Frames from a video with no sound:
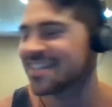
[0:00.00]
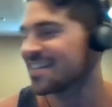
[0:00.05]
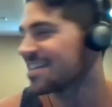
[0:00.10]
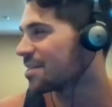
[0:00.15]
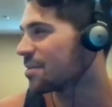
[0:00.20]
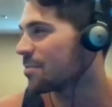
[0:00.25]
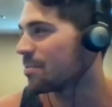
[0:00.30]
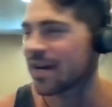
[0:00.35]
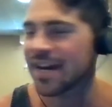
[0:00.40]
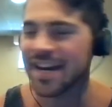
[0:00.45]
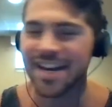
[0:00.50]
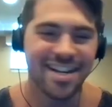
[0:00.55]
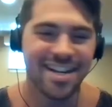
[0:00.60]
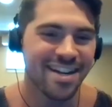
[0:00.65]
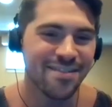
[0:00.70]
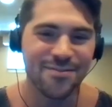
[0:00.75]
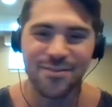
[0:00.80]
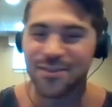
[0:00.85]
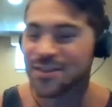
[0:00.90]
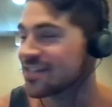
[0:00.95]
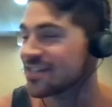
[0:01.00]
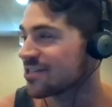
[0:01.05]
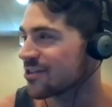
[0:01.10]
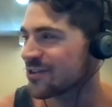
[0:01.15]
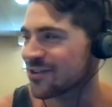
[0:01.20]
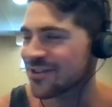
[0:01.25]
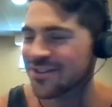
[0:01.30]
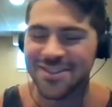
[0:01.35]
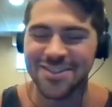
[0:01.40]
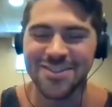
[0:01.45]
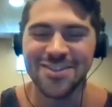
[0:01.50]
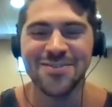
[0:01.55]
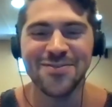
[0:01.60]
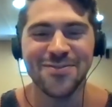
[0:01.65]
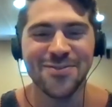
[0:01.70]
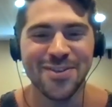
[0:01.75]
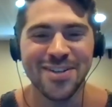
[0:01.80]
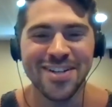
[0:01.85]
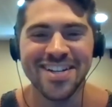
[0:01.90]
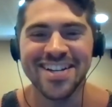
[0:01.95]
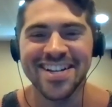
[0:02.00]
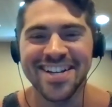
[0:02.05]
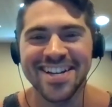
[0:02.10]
like the back after they turn to look for it.